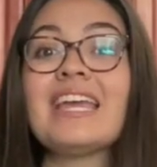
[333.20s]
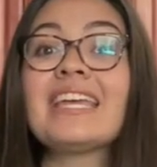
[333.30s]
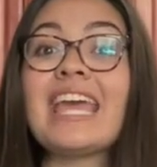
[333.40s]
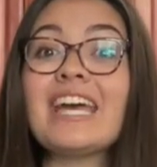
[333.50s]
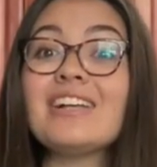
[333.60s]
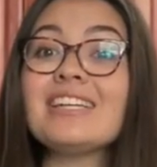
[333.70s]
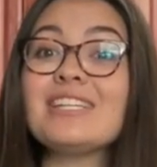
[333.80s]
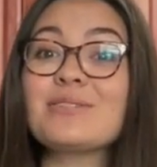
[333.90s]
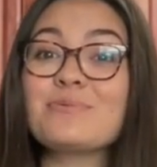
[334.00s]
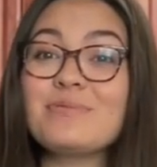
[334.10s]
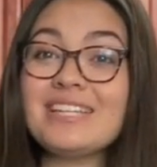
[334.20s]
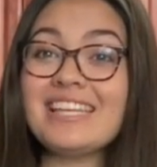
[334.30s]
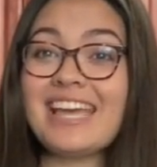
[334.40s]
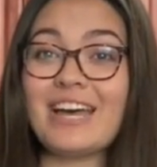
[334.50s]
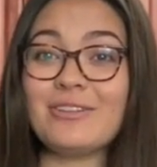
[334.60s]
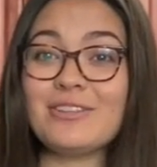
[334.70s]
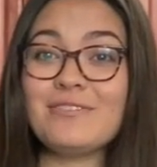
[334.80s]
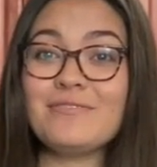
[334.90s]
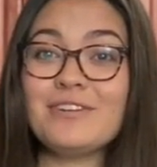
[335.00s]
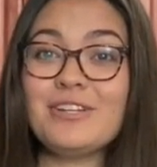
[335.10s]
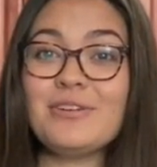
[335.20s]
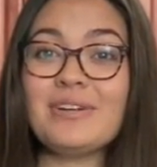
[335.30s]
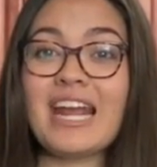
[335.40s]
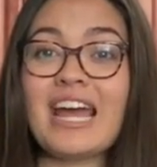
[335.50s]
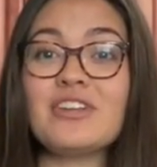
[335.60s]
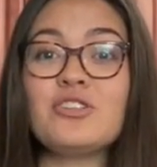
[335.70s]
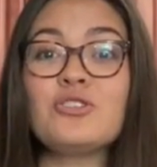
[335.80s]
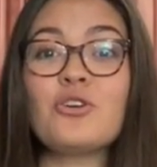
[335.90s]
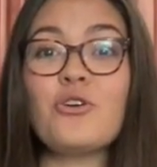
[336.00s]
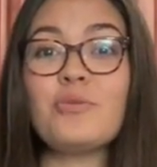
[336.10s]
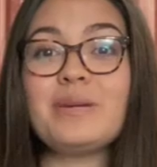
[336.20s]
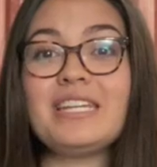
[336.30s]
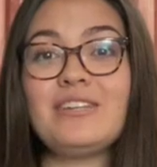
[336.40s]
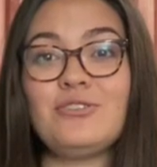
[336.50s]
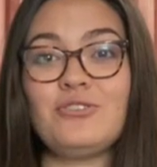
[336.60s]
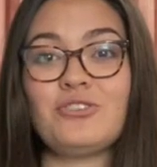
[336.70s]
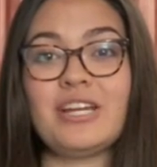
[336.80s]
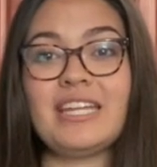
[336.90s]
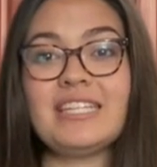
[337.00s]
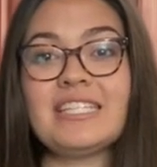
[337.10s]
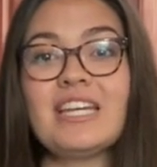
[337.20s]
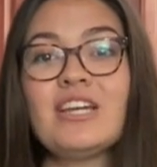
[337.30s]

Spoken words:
Kale is really healthy for you, and it has so many nutrients.